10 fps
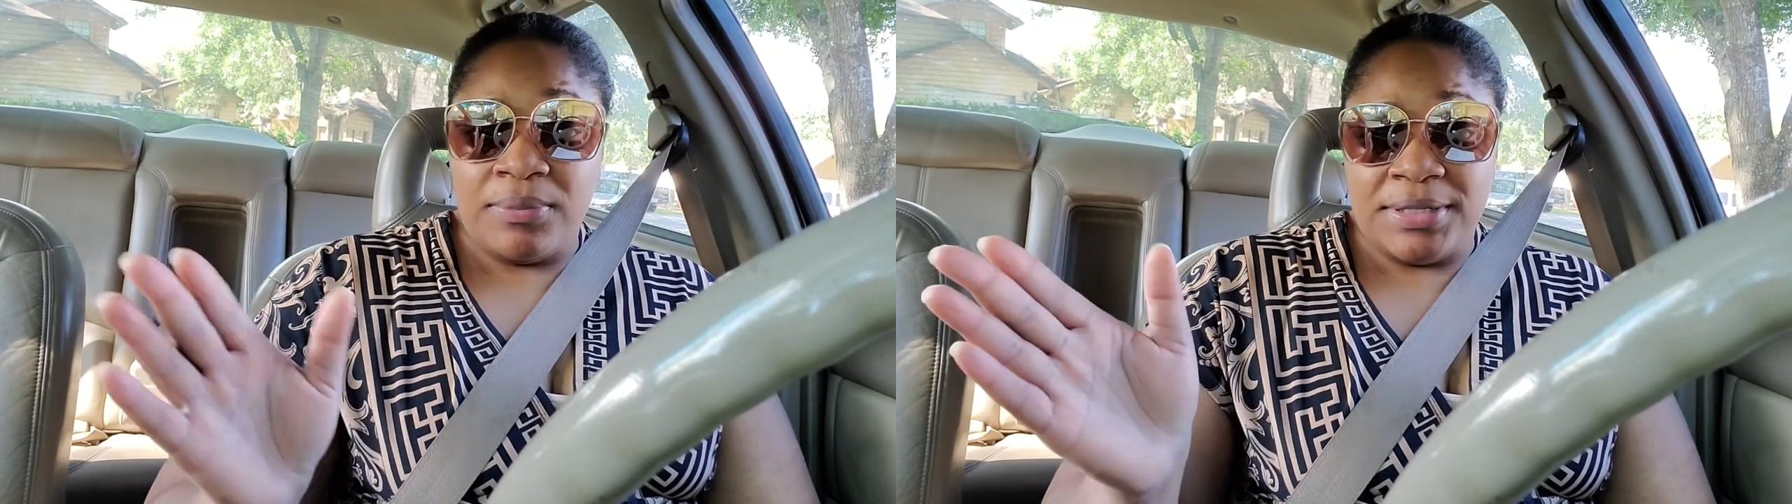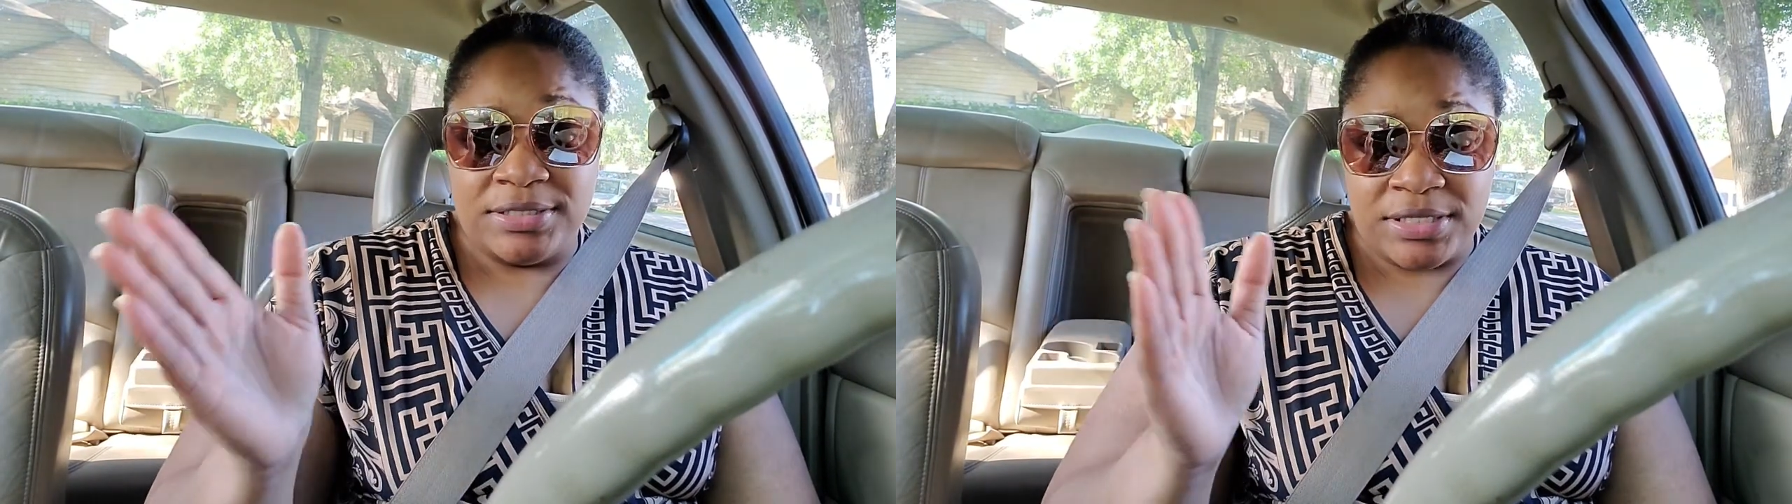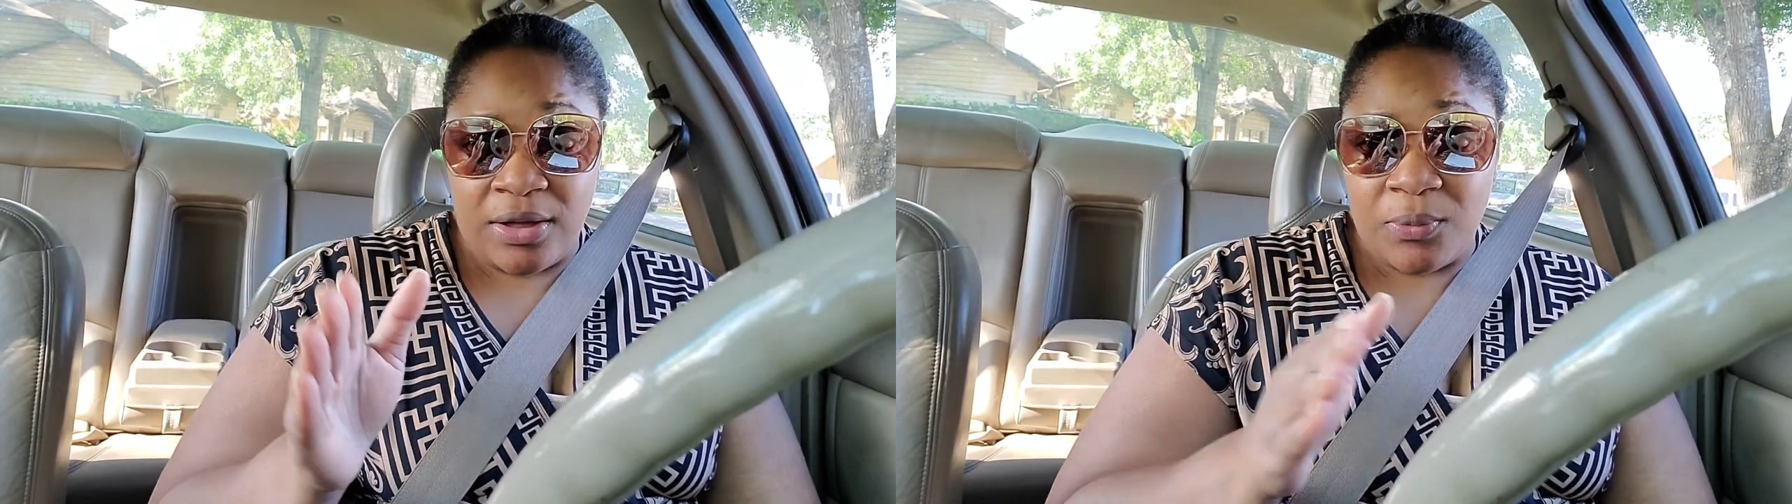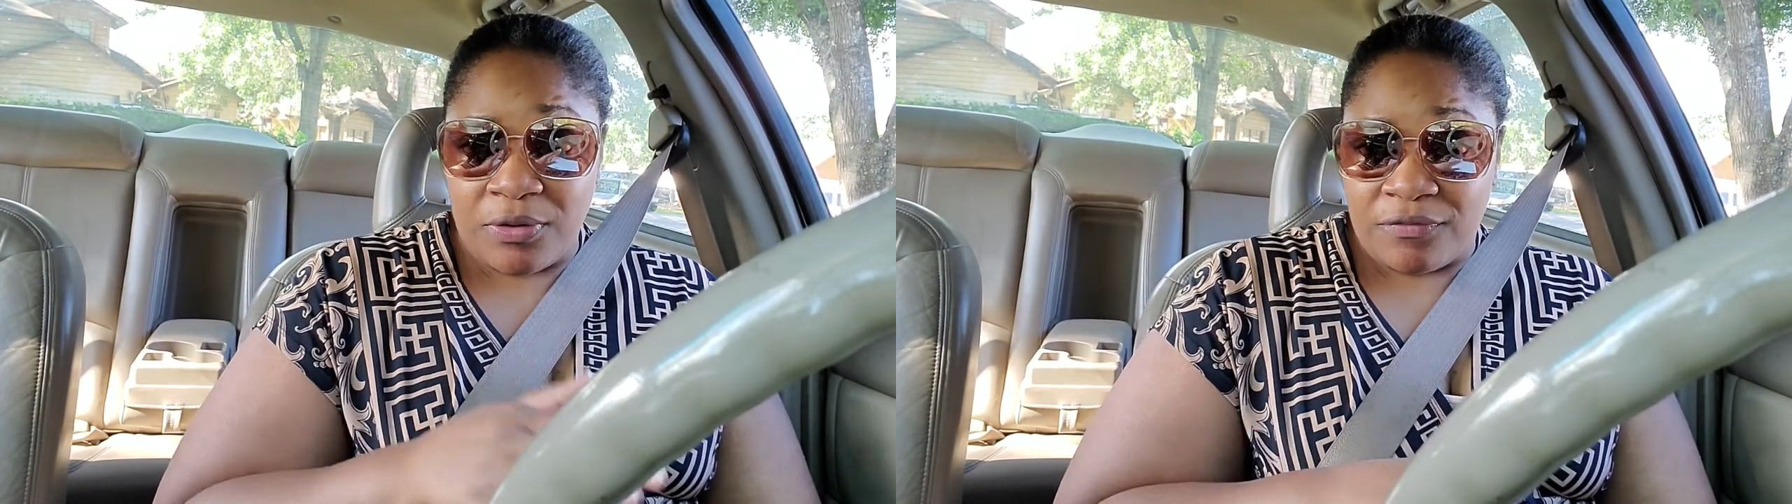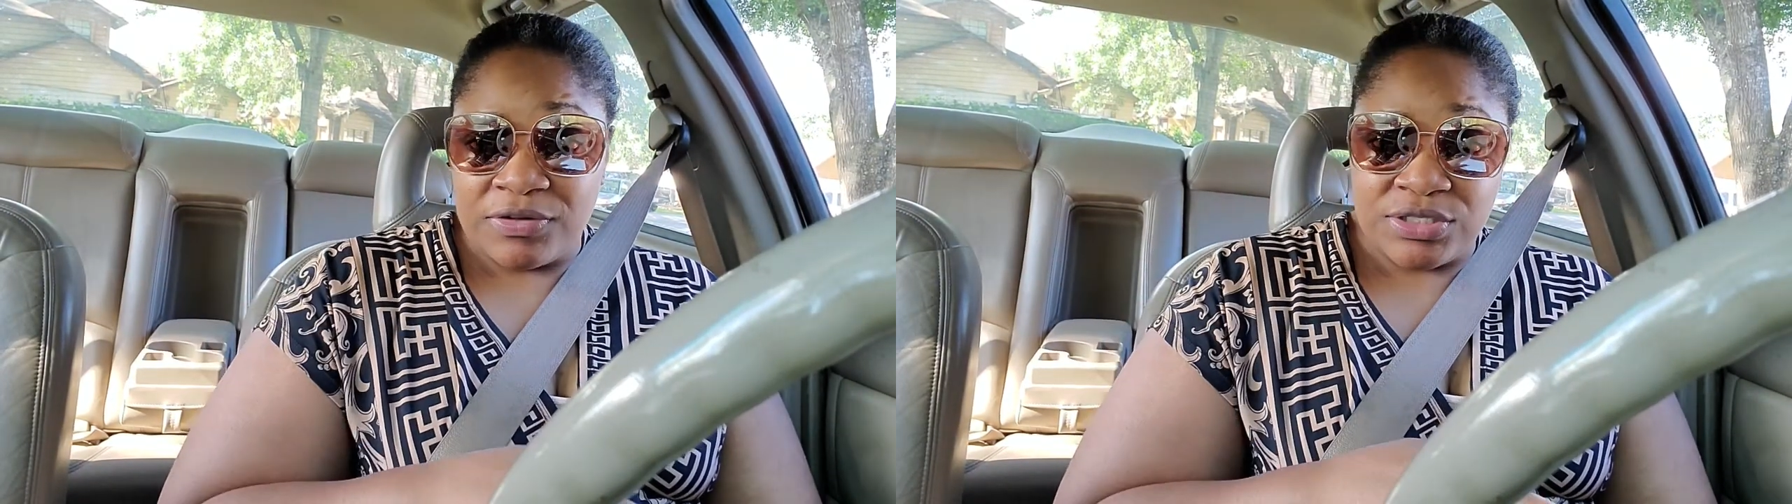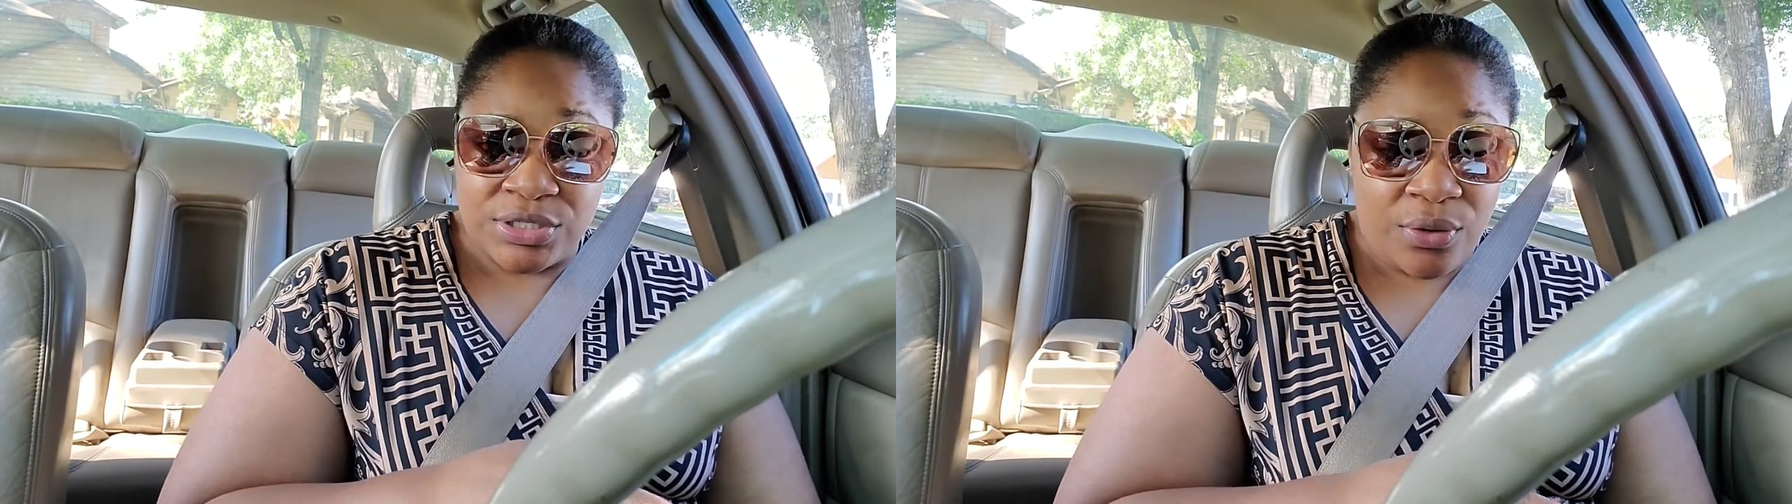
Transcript: because now we're officially